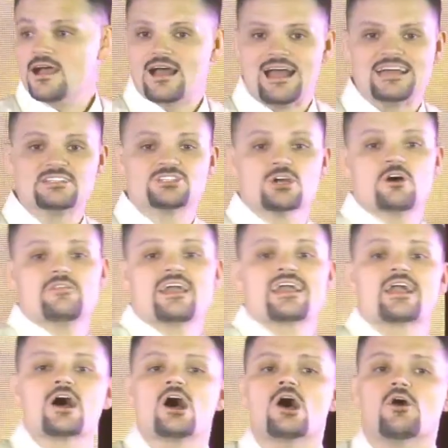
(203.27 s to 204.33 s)
And so they
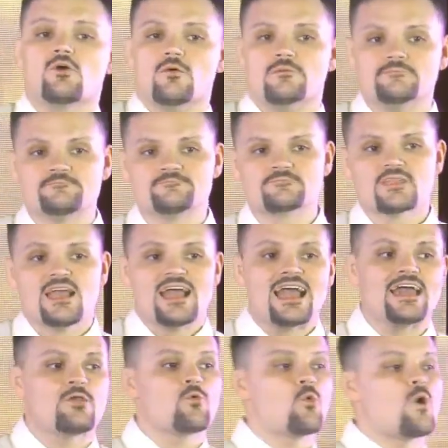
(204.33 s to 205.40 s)
go.
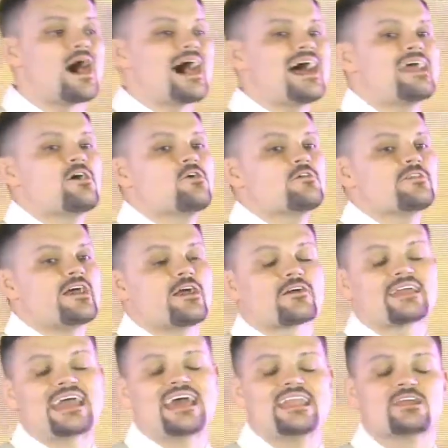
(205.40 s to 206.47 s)
And while they're
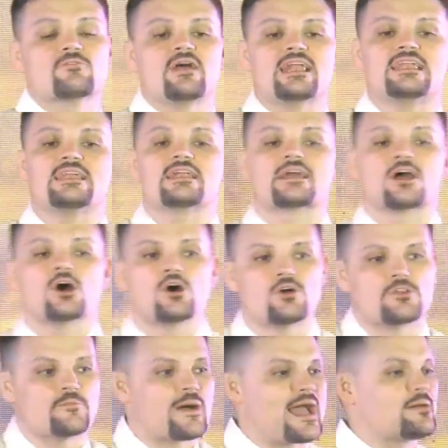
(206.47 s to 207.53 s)
getting ready to go,
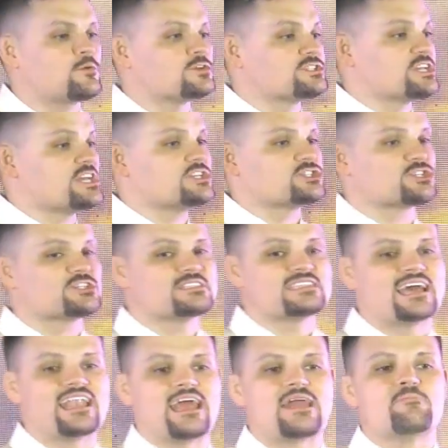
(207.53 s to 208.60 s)
the Bible teaches
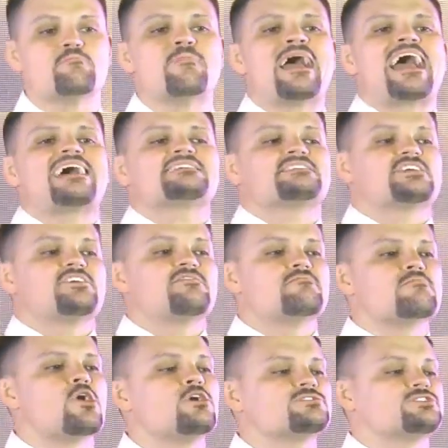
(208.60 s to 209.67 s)
that a massive
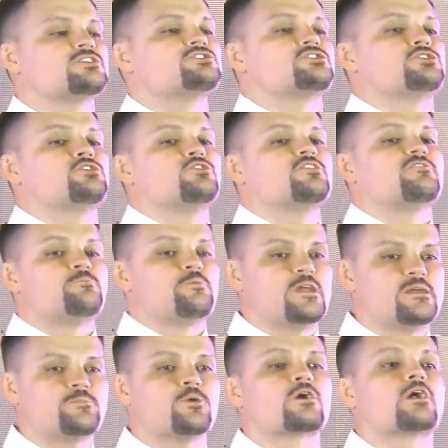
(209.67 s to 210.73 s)
multitude of
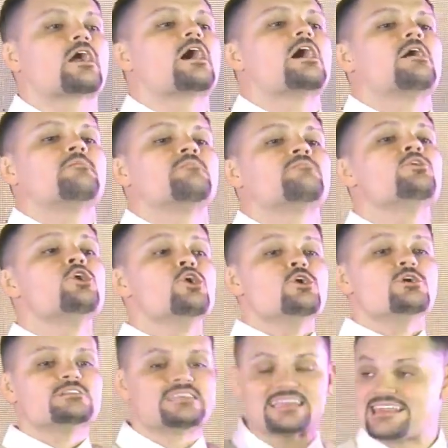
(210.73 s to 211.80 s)
people come
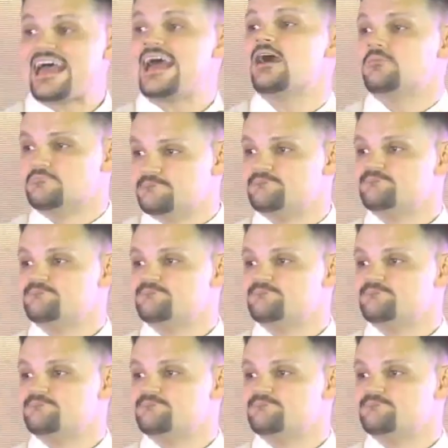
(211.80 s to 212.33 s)
to them.